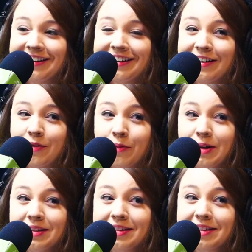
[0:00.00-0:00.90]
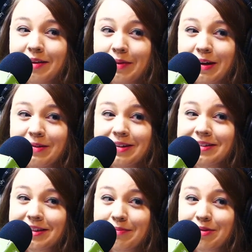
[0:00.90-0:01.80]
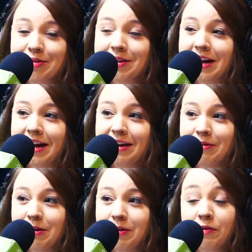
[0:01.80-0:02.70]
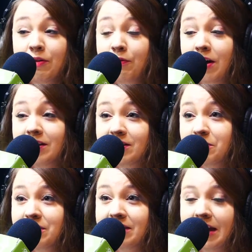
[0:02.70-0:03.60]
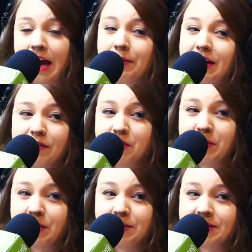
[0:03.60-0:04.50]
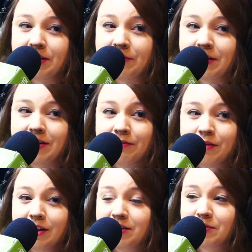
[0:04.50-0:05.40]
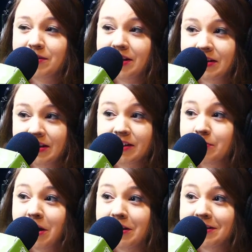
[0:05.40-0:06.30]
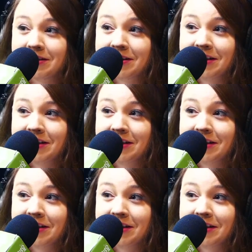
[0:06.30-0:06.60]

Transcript: Once the baby can sleep through the night, well, for us, it was like, I mean, every baby's different. For us, it was like 6 months.